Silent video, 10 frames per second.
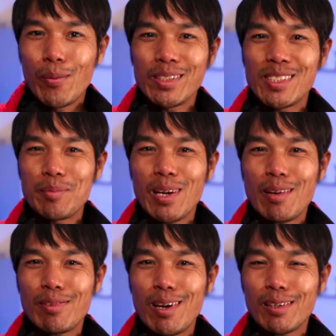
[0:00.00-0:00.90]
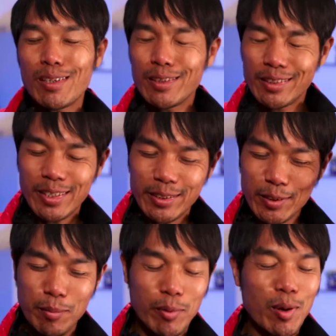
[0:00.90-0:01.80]
What's up, lifelong learners? It's
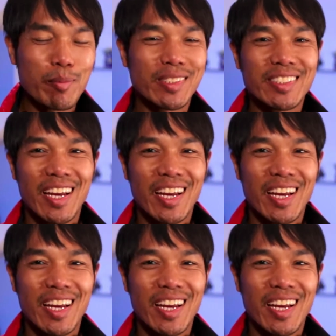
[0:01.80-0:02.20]
your boy Mr.